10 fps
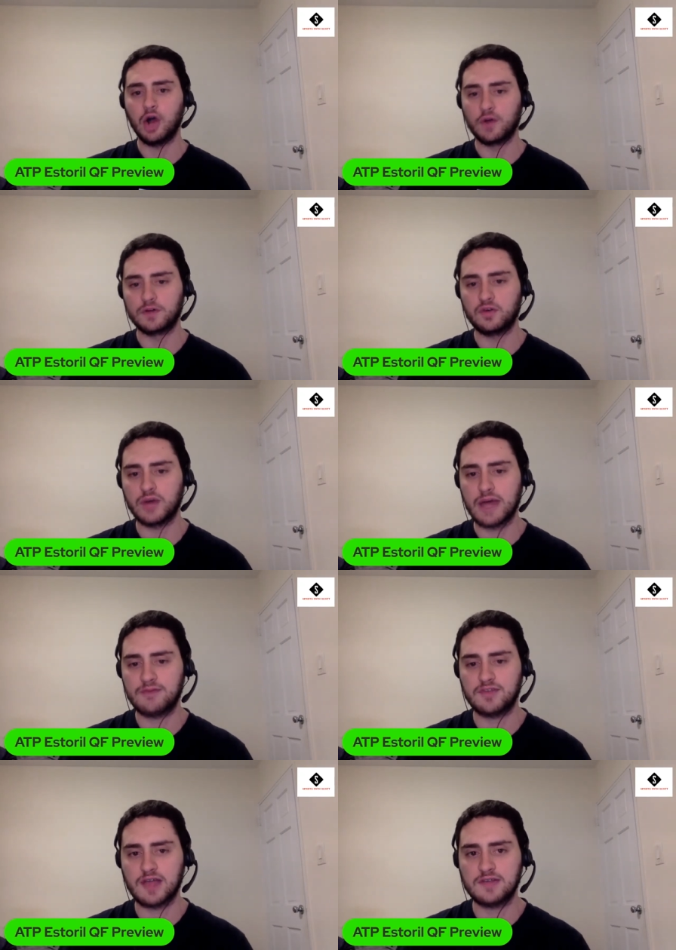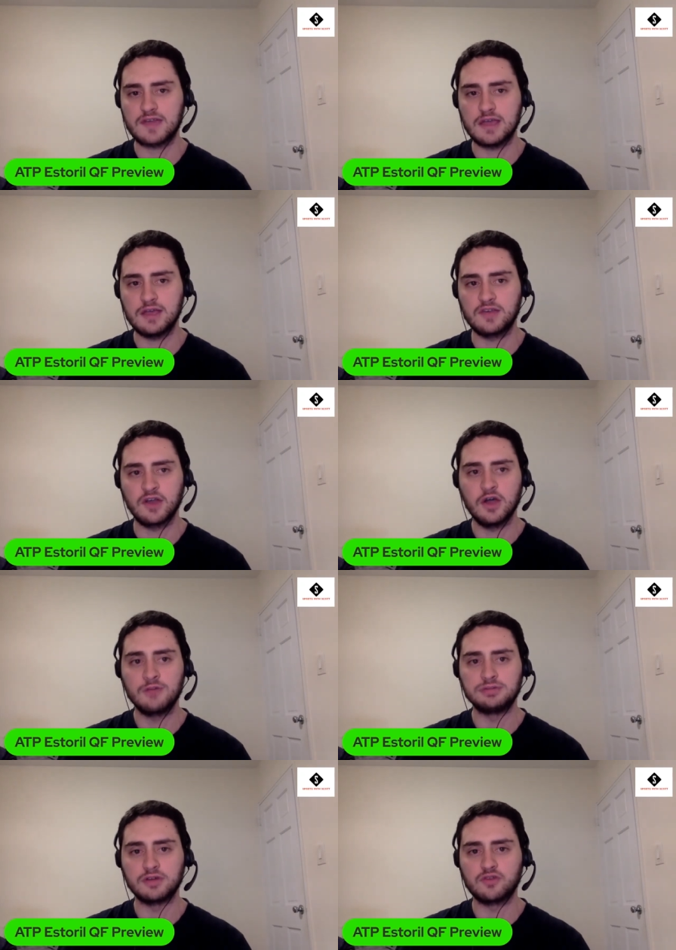Over 2.5 sets is
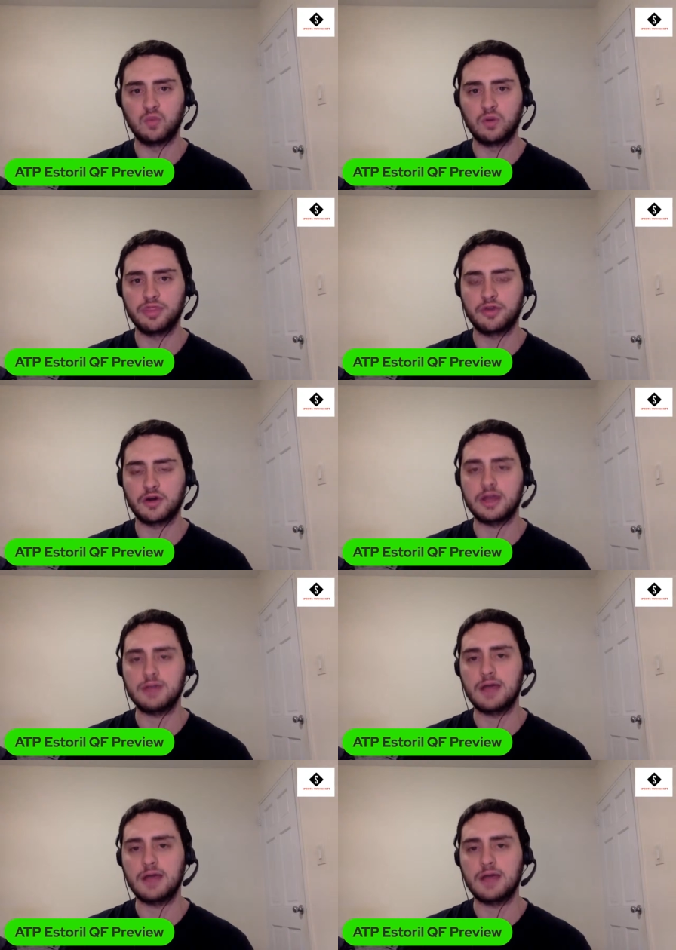plus 130.